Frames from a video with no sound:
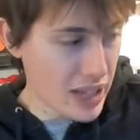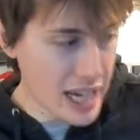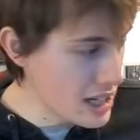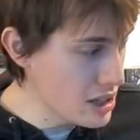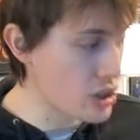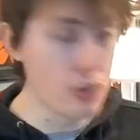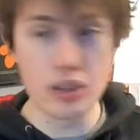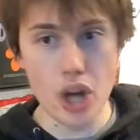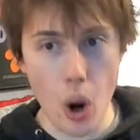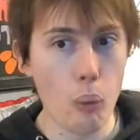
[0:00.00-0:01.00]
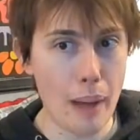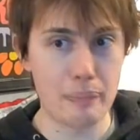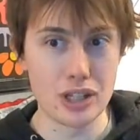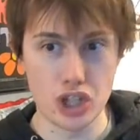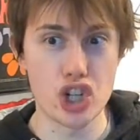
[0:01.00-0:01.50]
he didn't do the no
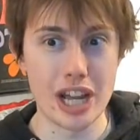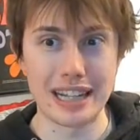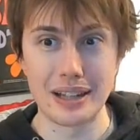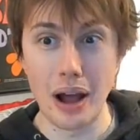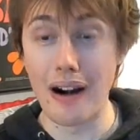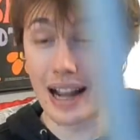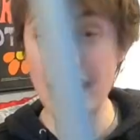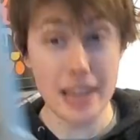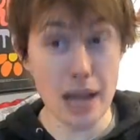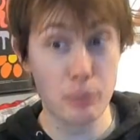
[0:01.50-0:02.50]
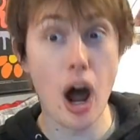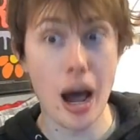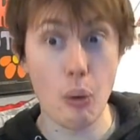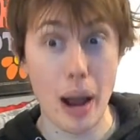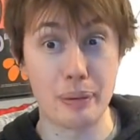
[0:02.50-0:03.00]
weapons shit, all right? They
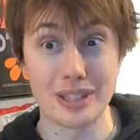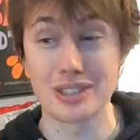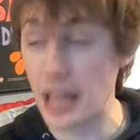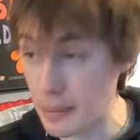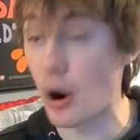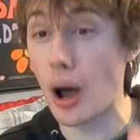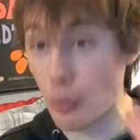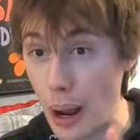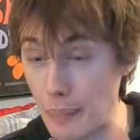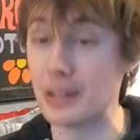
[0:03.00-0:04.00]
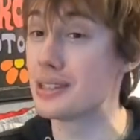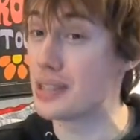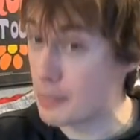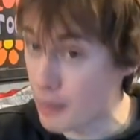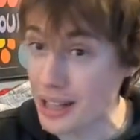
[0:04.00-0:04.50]
brought weapons. They brought weapons.
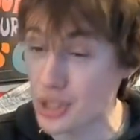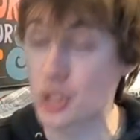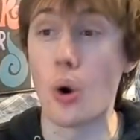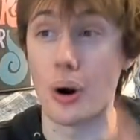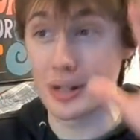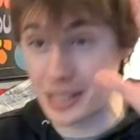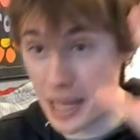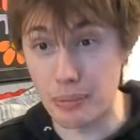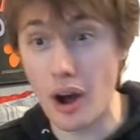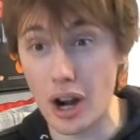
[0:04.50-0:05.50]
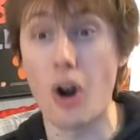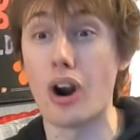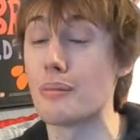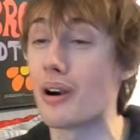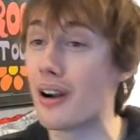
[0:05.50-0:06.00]
They brought swords. They brought
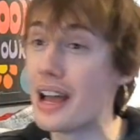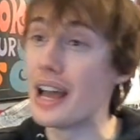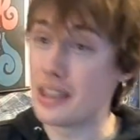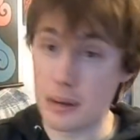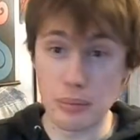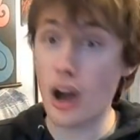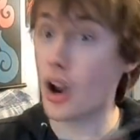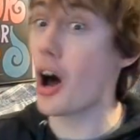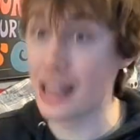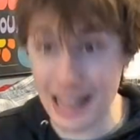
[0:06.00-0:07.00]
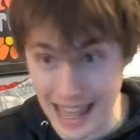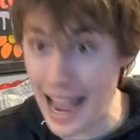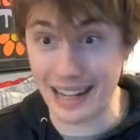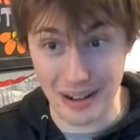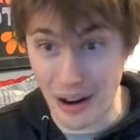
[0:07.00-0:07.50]
armor. They brought all of
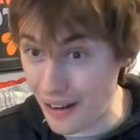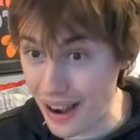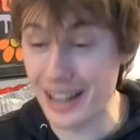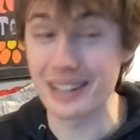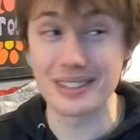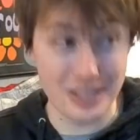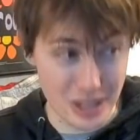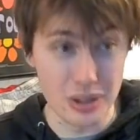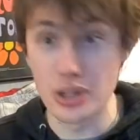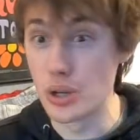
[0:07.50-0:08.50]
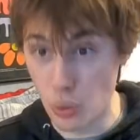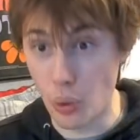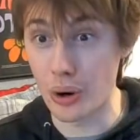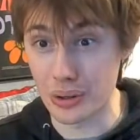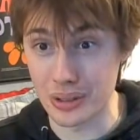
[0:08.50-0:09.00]
that, all right, to the new
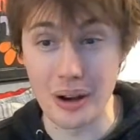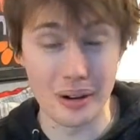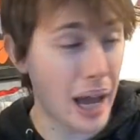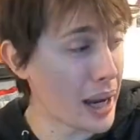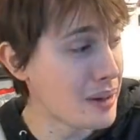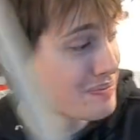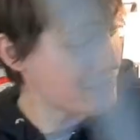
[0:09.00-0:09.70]
world, okay?